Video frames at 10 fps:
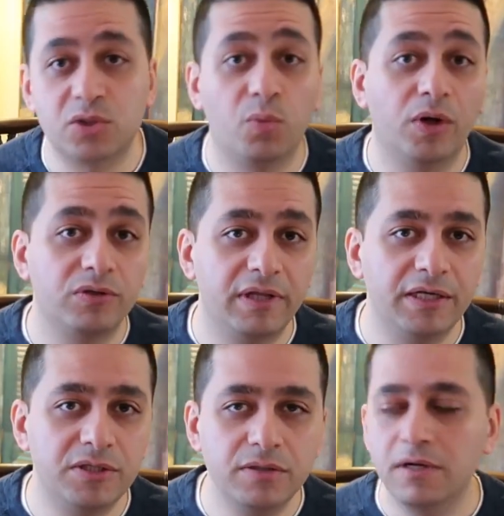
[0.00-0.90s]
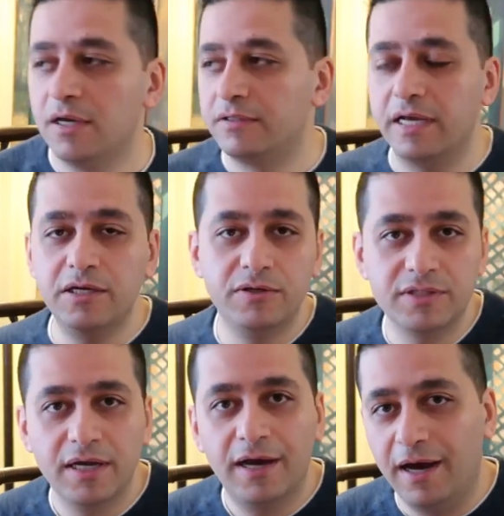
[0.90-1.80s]
So what do? They
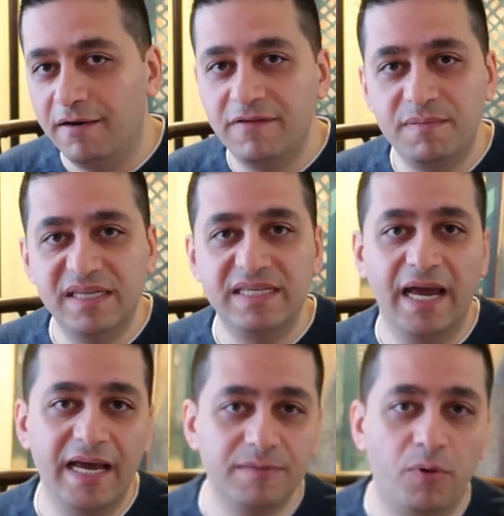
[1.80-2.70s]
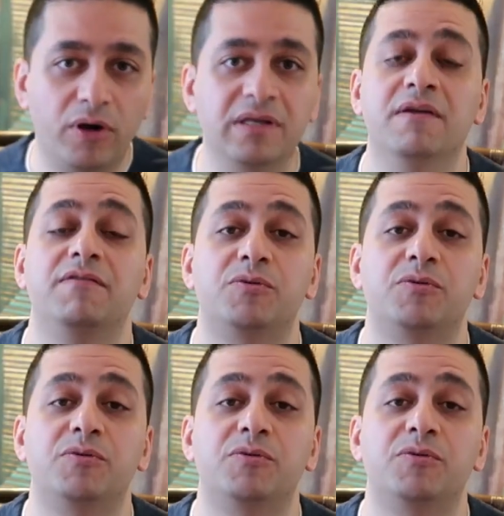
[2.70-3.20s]
use VPC endpoint,